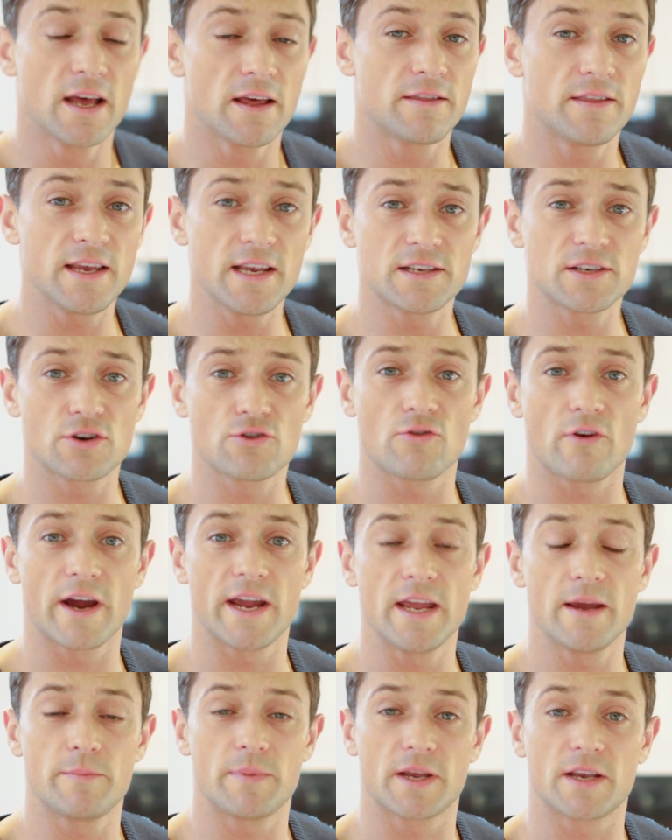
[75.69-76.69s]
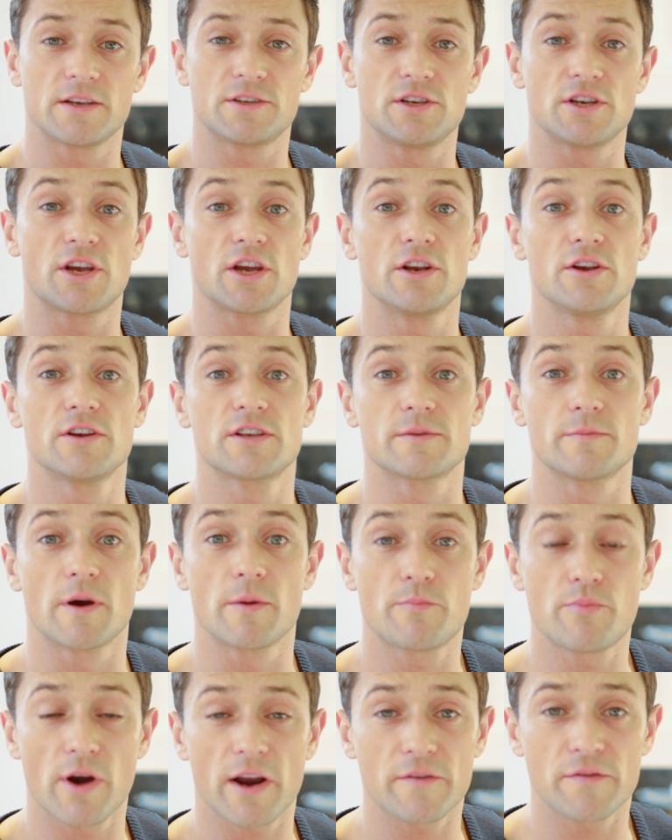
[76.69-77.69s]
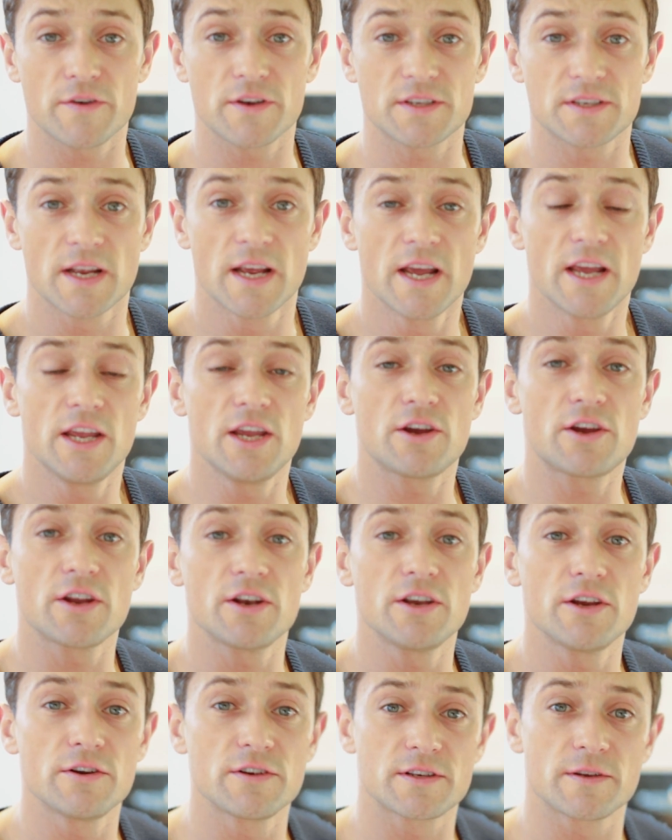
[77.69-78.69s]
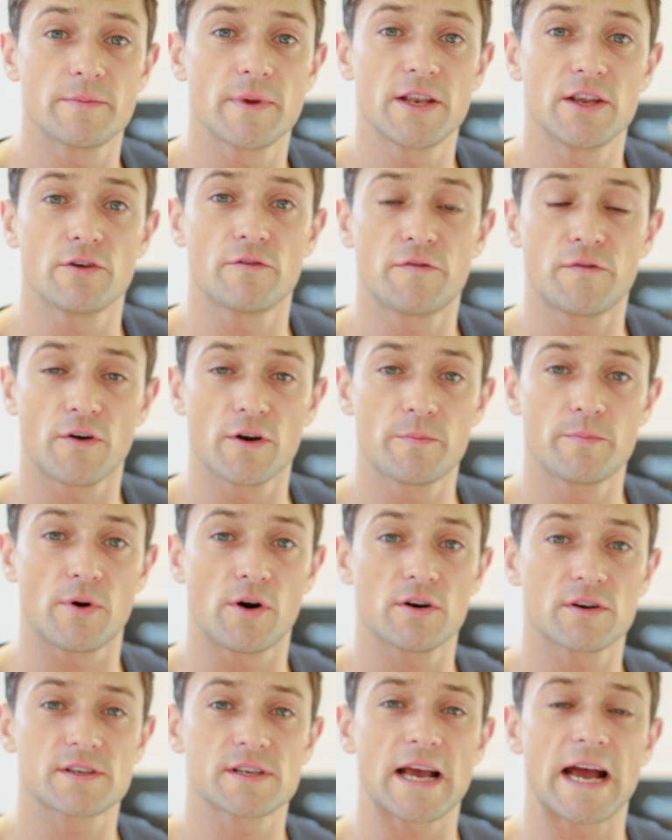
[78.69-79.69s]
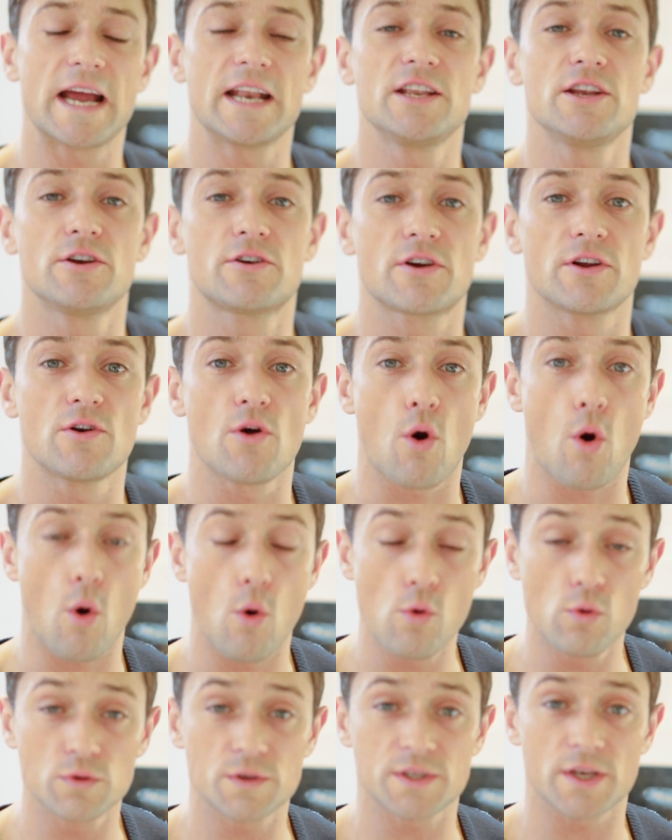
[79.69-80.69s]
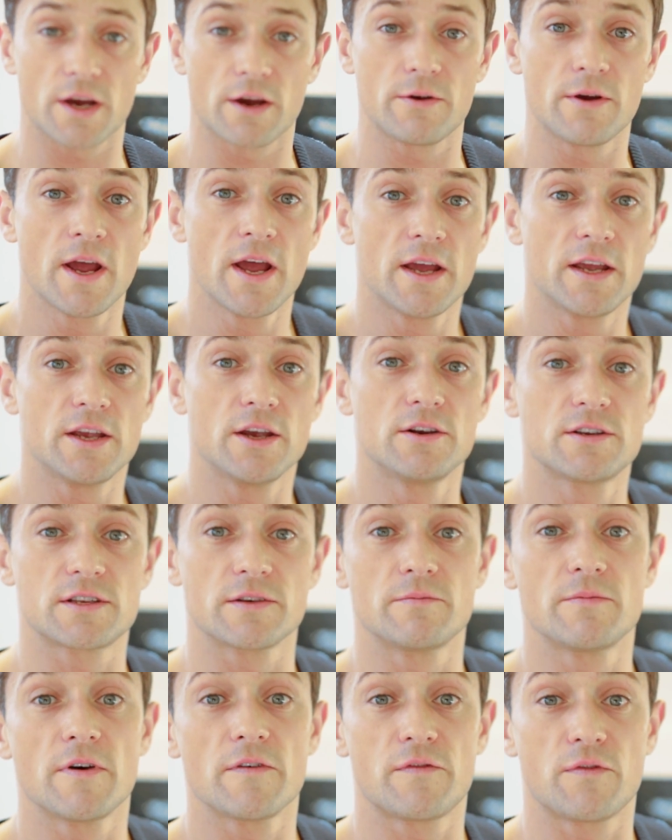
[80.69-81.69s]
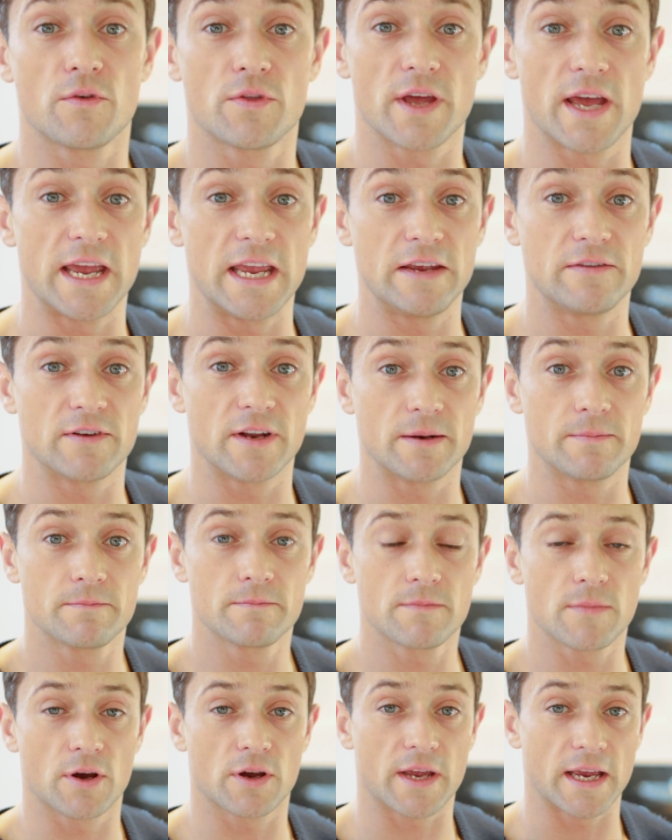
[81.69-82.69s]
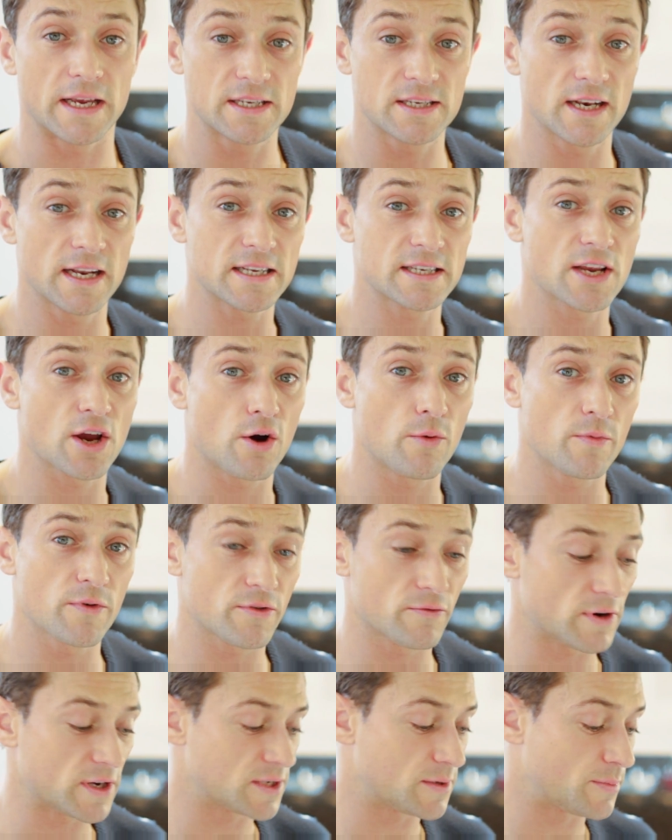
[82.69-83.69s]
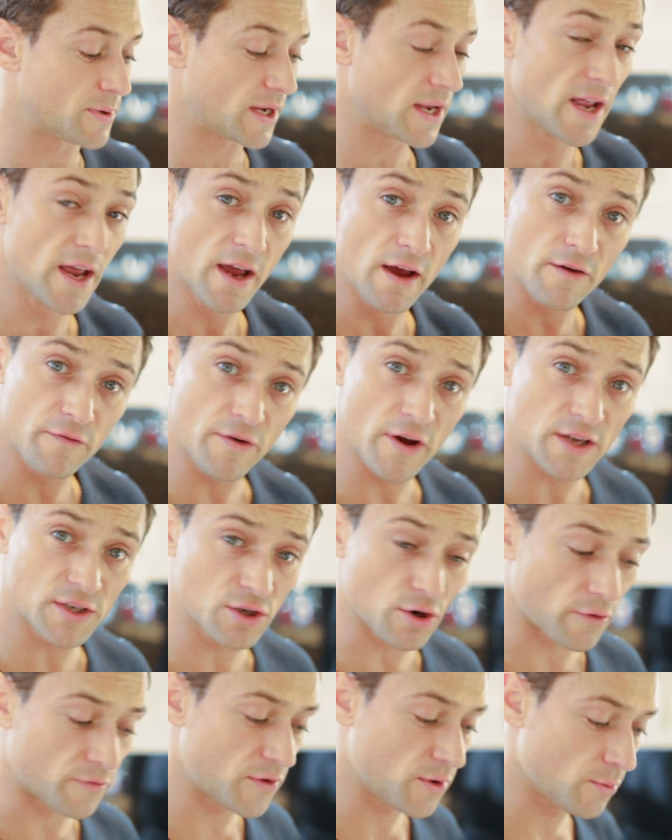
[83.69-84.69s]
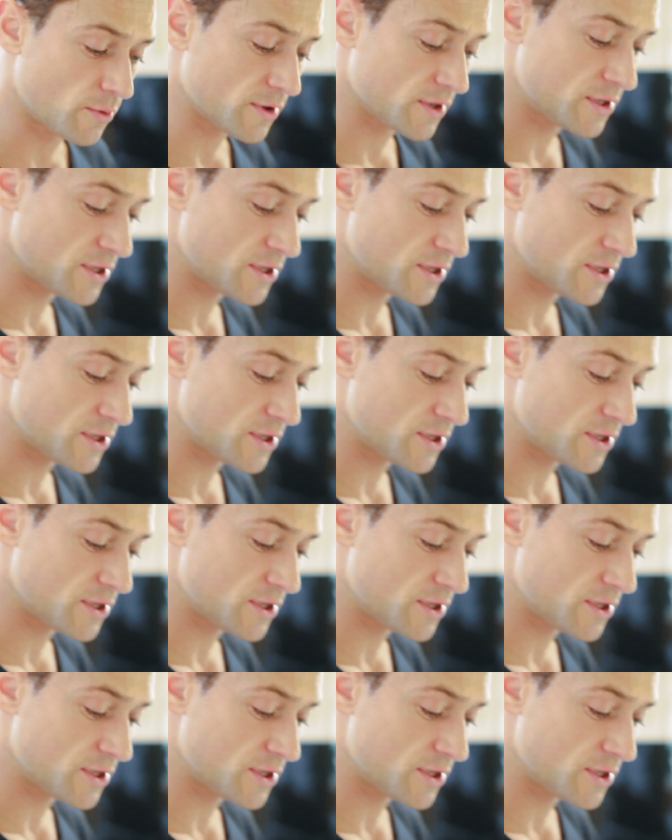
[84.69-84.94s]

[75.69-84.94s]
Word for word: These are great because you can use them at breakfast, you can use them in your FOD box, and you can also use them for the evening. Okay, so let's get on with the recipe. First off, you wanna